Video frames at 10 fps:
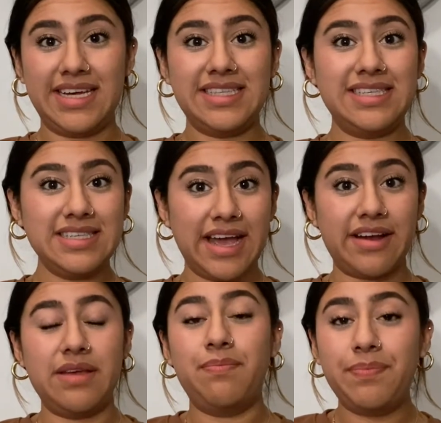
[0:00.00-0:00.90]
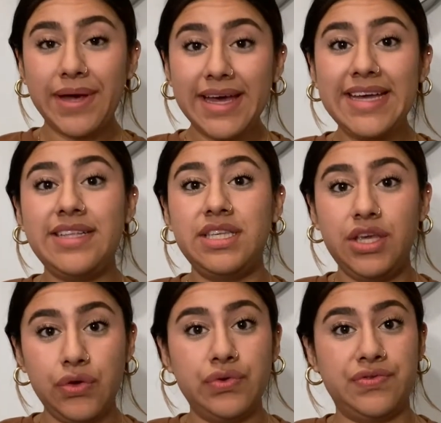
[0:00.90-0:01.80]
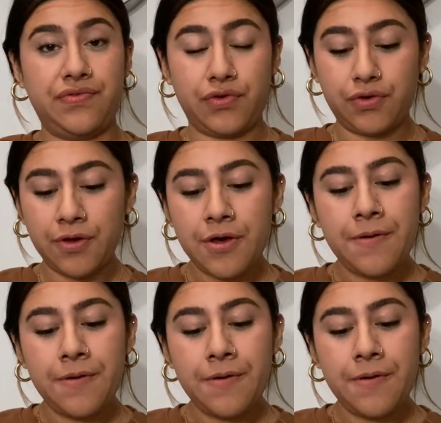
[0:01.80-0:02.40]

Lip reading: It's scary, but it's useful.